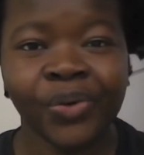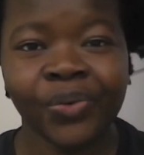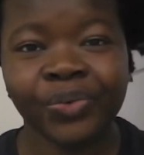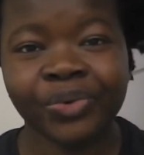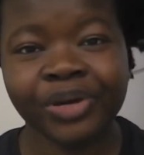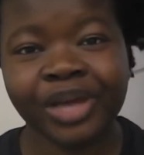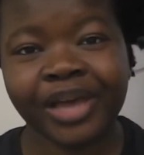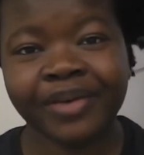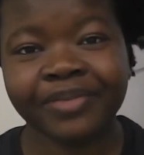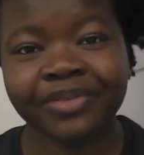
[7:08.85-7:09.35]

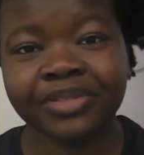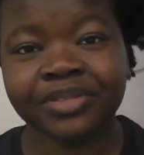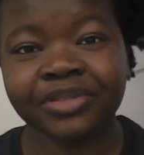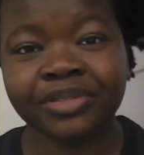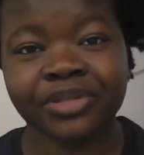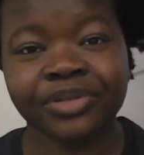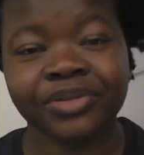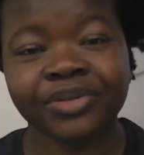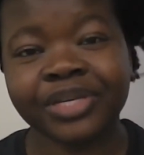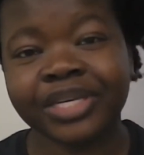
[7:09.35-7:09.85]
all I have to
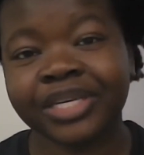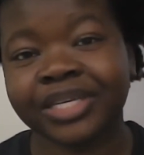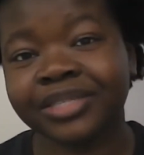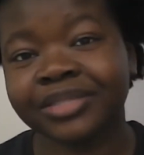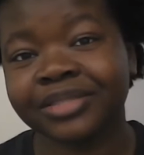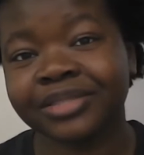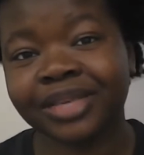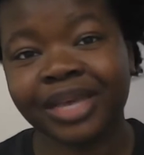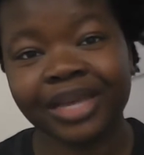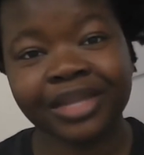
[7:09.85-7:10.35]
do
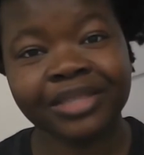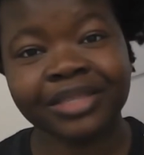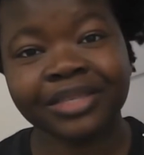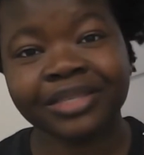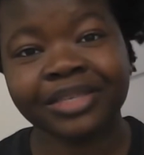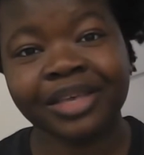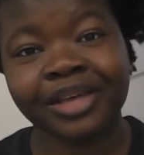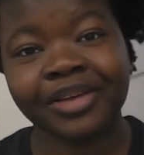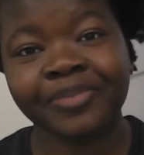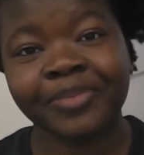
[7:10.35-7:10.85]
is take
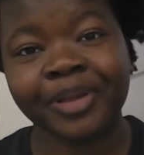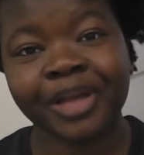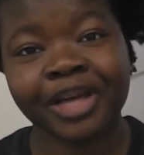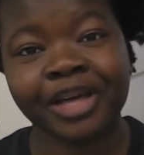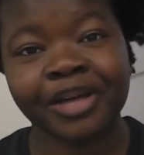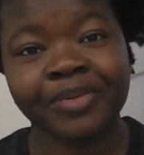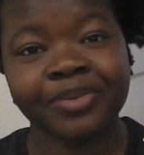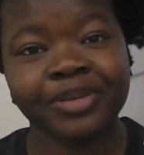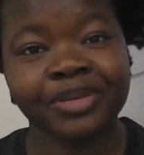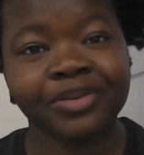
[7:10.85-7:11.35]
this out of my
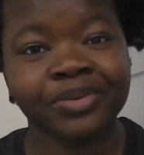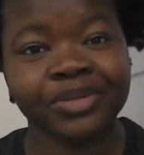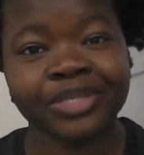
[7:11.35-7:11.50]
cupboard